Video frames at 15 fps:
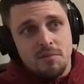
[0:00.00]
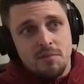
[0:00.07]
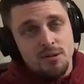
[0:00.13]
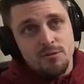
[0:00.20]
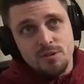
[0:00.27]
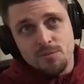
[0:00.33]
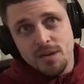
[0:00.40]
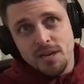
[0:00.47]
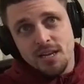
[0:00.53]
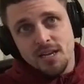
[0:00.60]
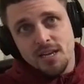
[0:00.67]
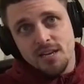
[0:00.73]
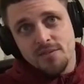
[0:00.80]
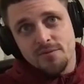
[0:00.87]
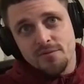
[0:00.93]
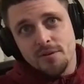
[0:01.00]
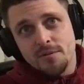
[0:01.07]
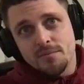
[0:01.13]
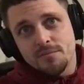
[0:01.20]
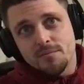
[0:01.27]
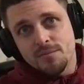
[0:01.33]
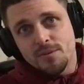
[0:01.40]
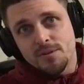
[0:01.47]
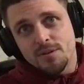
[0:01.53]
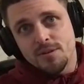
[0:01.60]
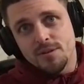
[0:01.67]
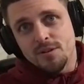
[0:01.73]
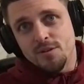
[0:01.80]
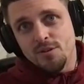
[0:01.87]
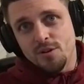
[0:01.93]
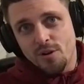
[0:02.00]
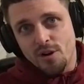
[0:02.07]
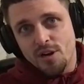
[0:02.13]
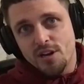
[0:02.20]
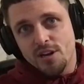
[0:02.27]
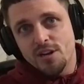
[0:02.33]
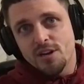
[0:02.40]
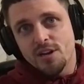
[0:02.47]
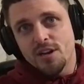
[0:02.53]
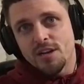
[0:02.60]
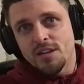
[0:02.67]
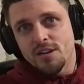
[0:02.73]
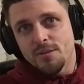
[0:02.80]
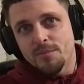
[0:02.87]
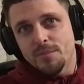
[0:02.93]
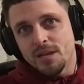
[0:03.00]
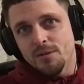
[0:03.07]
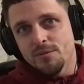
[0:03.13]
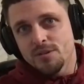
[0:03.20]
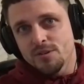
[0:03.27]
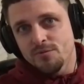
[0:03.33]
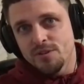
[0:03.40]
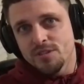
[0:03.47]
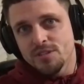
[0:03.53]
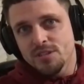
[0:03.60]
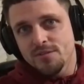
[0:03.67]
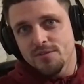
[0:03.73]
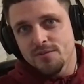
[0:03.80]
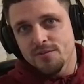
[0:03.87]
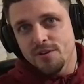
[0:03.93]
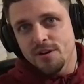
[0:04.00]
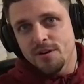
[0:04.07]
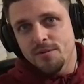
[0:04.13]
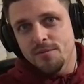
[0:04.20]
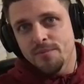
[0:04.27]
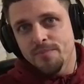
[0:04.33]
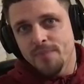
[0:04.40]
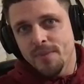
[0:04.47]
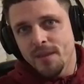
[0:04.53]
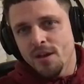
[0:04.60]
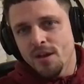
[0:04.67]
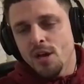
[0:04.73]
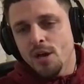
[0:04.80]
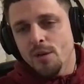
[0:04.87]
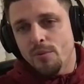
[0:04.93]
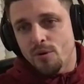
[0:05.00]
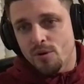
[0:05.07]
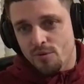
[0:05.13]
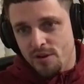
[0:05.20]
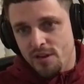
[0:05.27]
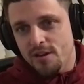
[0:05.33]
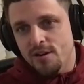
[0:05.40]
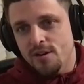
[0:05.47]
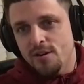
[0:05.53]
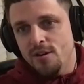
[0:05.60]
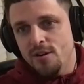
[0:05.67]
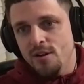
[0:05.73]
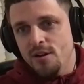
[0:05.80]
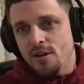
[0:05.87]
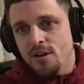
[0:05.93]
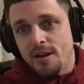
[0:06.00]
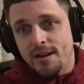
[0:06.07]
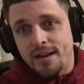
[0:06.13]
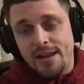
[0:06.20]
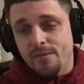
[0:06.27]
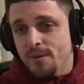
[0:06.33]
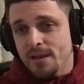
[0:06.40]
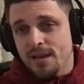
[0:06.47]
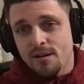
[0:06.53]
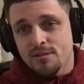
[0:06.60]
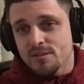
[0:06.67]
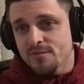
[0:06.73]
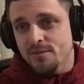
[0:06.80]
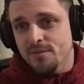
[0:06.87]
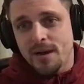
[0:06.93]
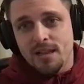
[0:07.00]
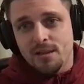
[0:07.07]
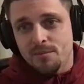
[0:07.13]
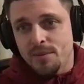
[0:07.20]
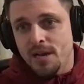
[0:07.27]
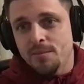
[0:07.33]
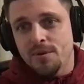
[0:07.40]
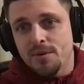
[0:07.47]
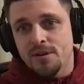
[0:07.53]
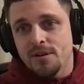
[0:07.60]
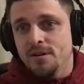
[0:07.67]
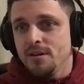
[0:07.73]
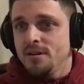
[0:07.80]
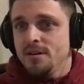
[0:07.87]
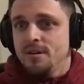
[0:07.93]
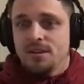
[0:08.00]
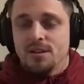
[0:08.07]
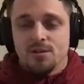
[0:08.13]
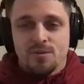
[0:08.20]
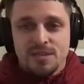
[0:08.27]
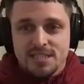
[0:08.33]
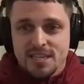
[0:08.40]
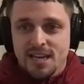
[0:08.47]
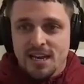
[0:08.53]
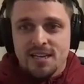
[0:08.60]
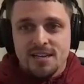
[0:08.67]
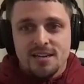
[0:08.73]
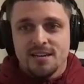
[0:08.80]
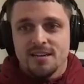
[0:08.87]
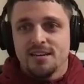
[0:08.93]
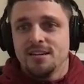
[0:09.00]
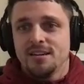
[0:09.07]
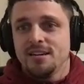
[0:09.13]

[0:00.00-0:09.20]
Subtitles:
and there was me and a kid from New York. And, but he was originally from Puerto Rico, and everybody else is from Alabama, Louisiana,